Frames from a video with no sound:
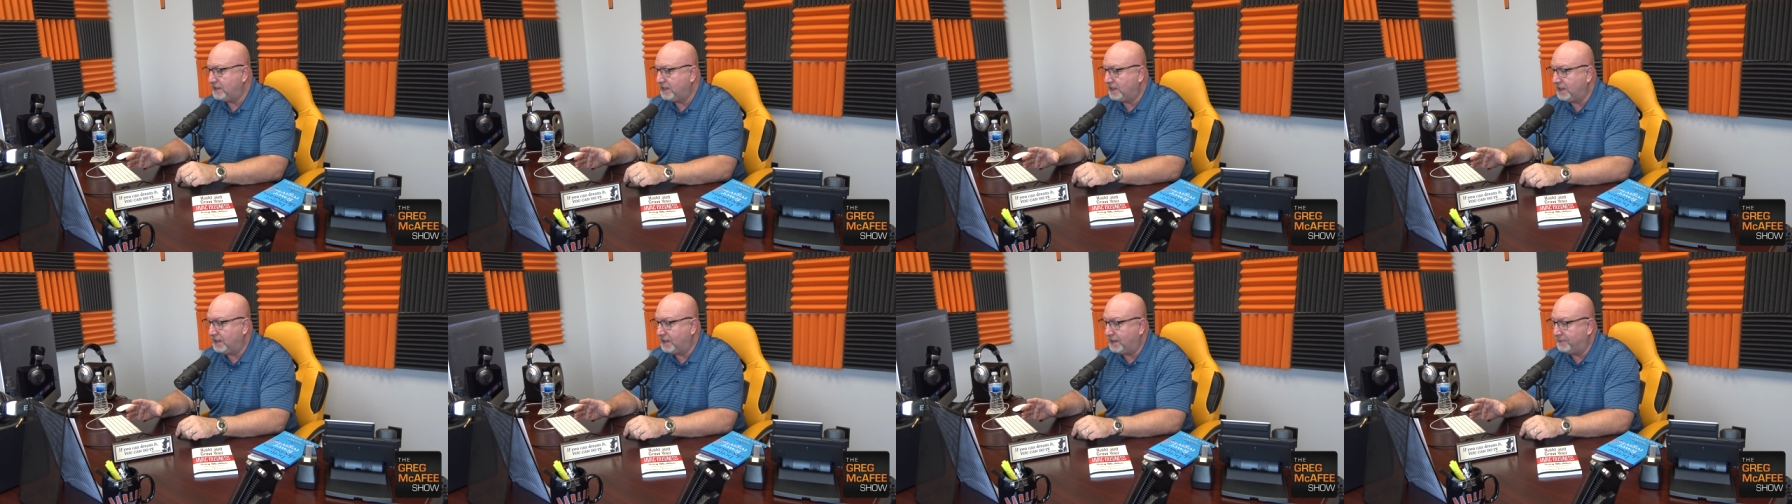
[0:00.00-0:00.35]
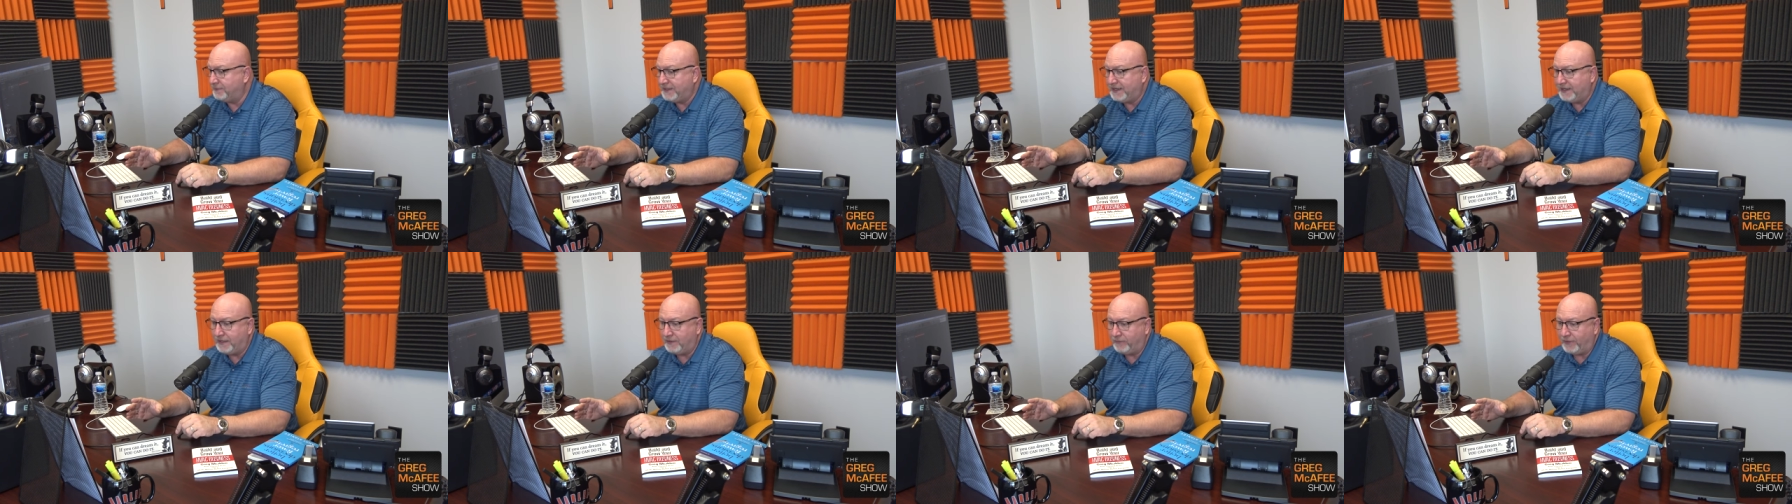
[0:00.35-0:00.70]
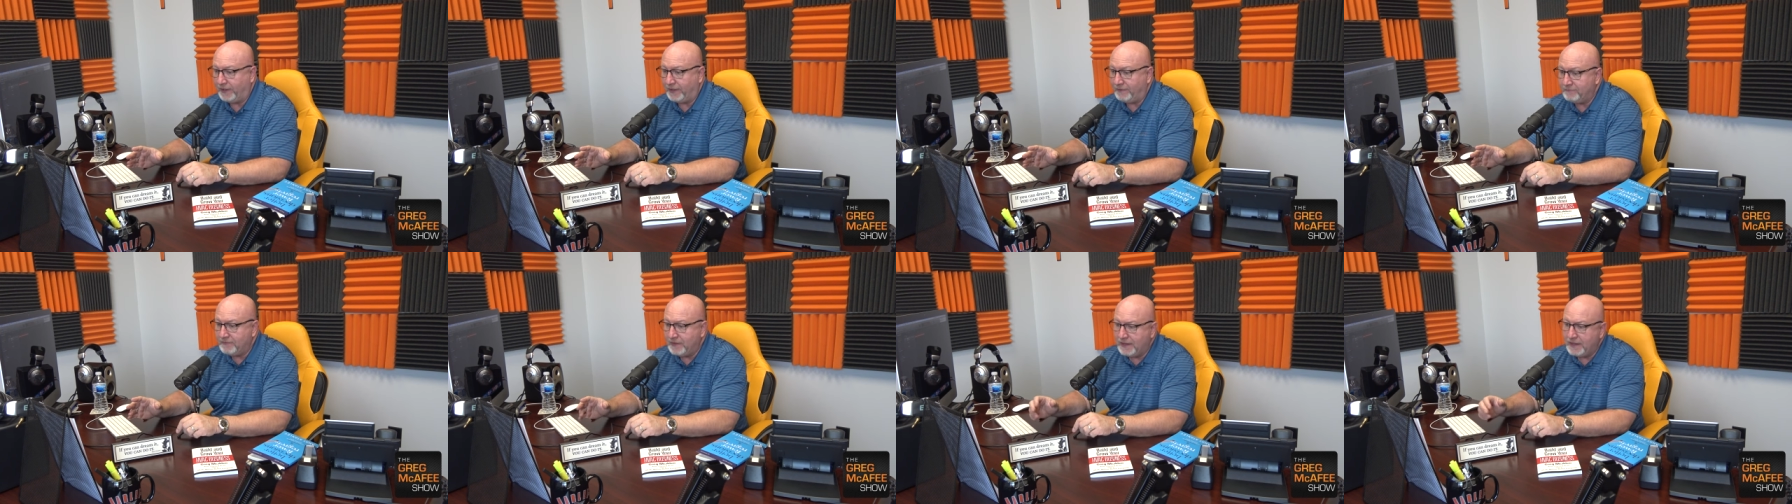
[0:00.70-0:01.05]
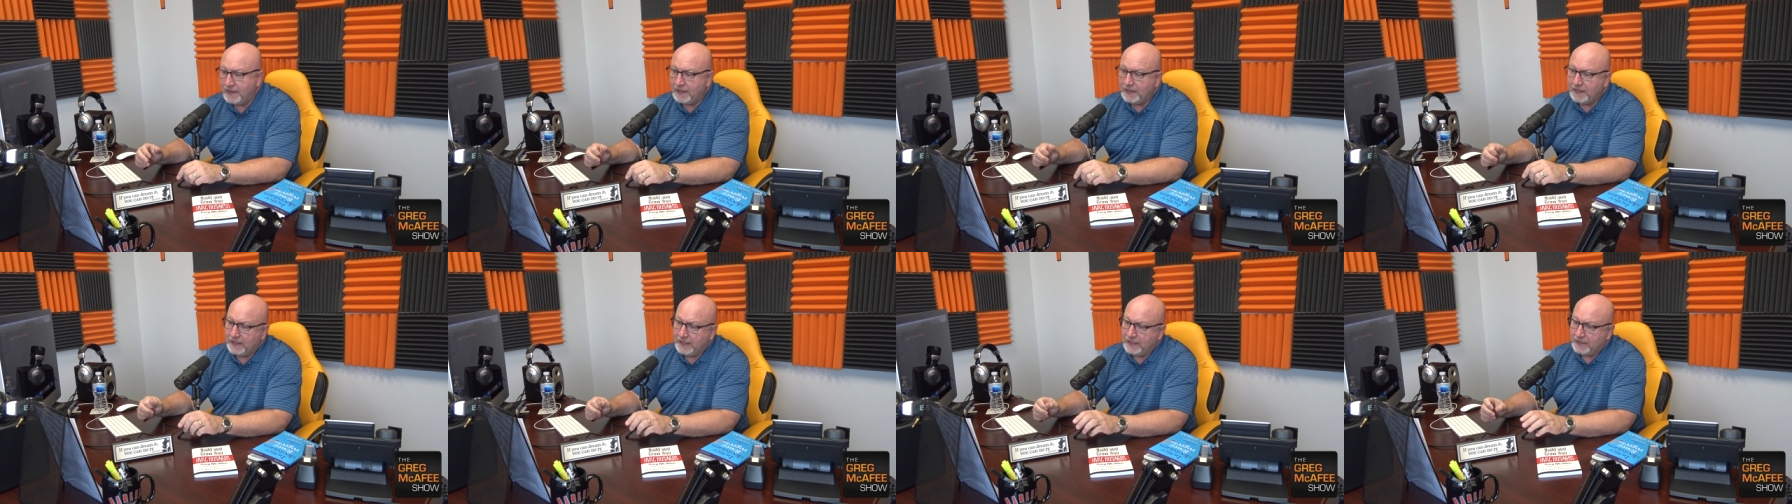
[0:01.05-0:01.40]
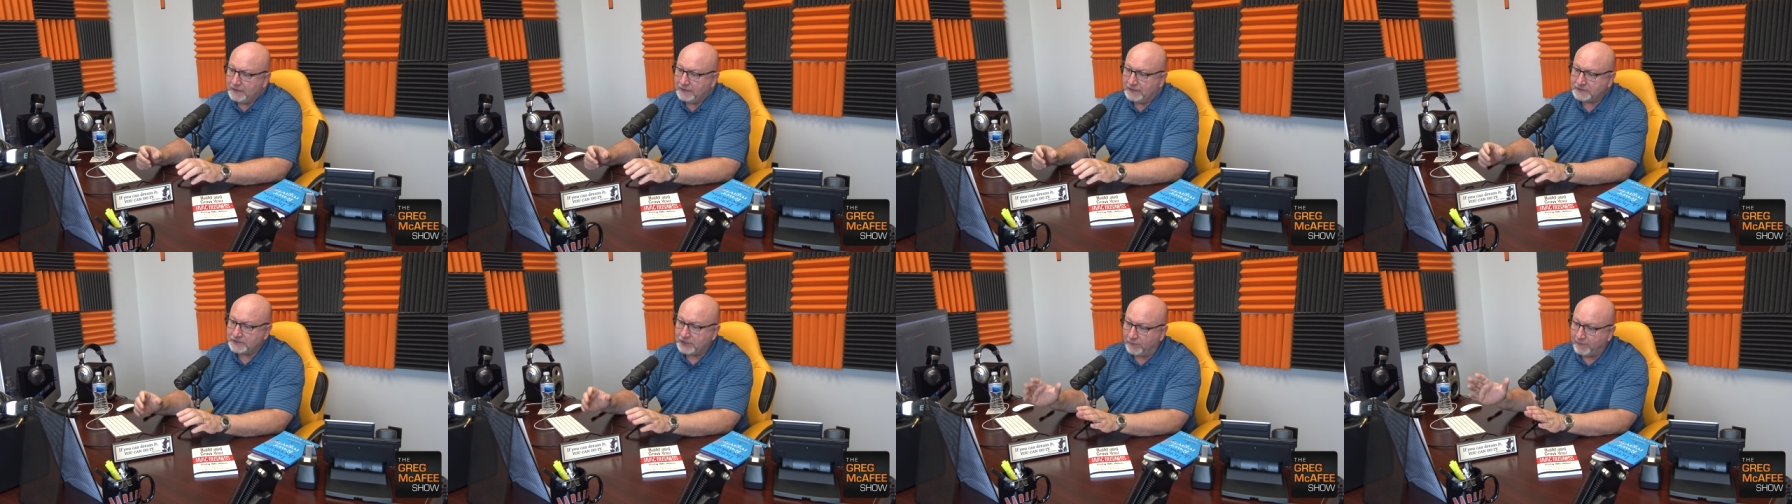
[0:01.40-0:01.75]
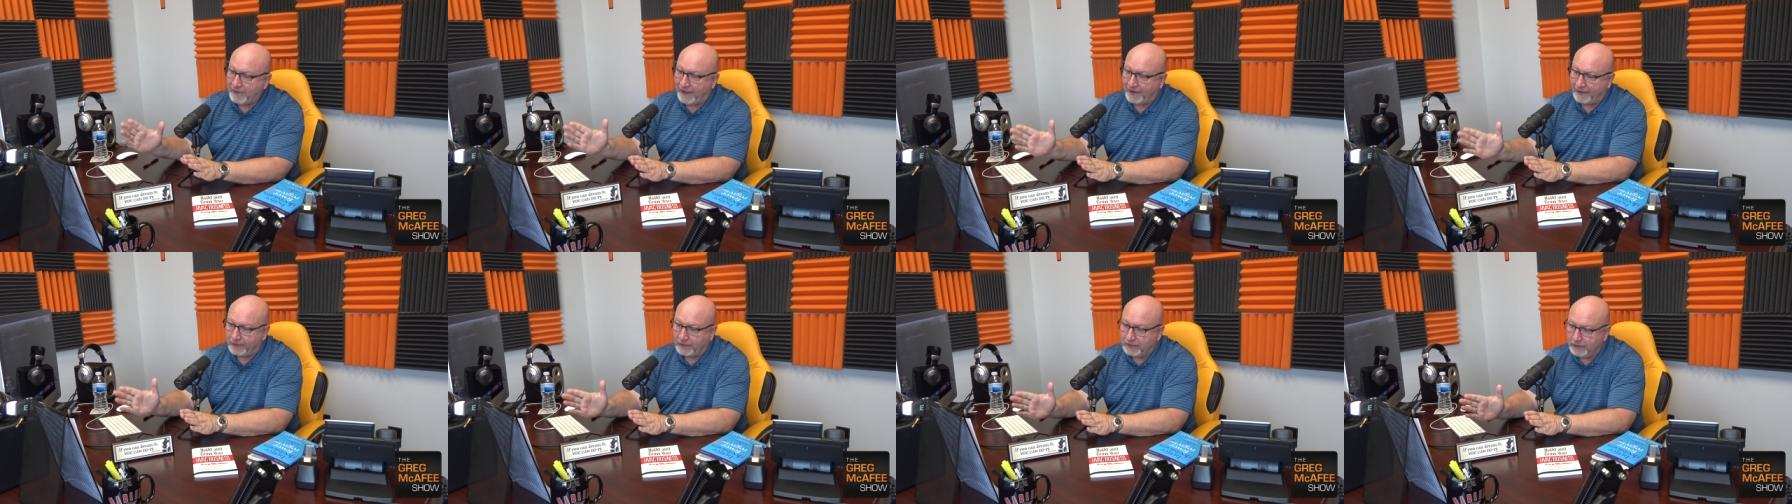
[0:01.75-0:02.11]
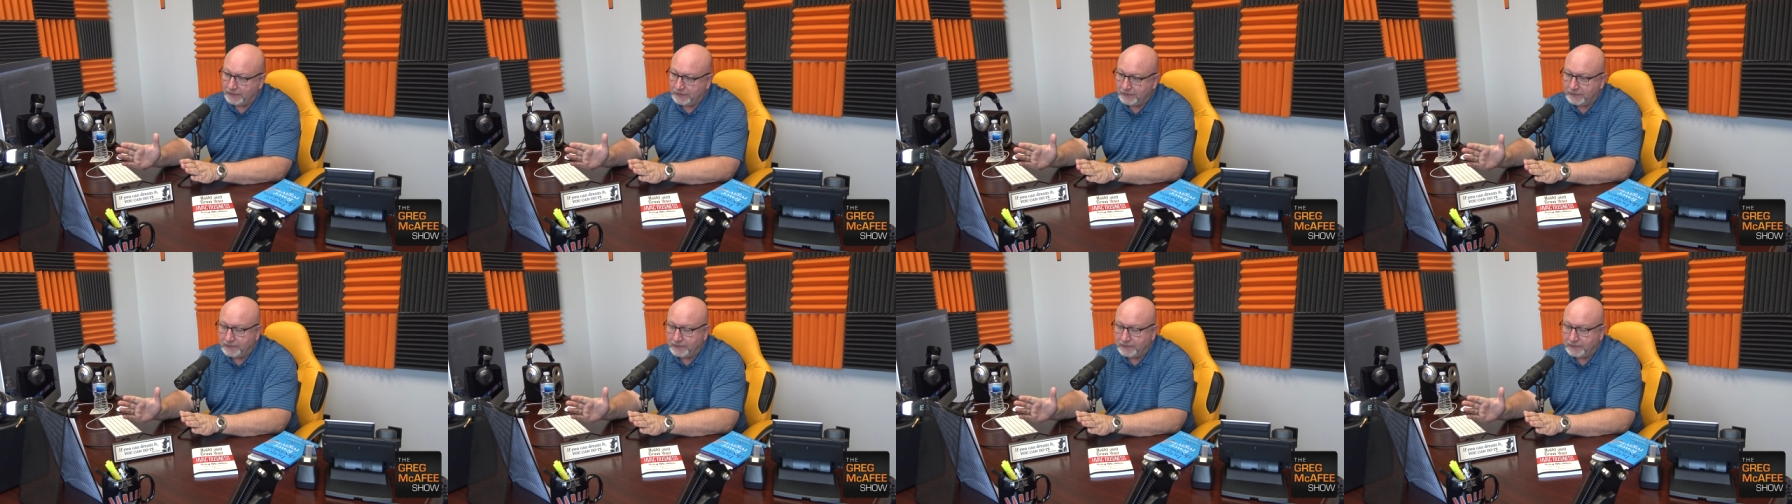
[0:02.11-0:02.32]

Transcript: Uh, but anyway, let's go back.